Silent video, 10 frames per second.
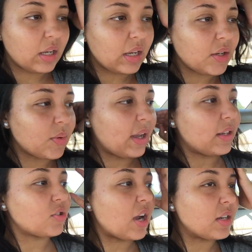Anyway,
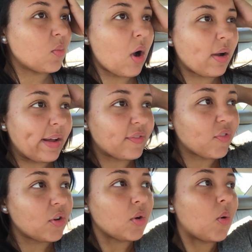I tried to walk out the
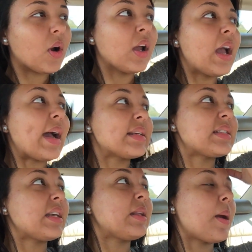front door. I
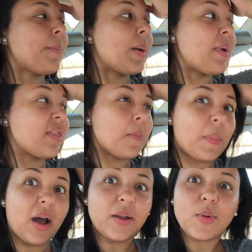seen my Bath and
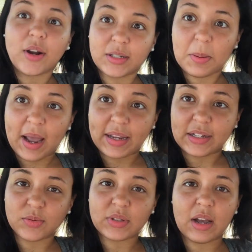Body Works
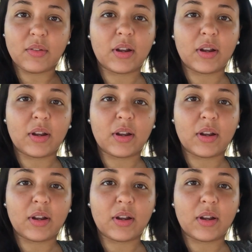package was out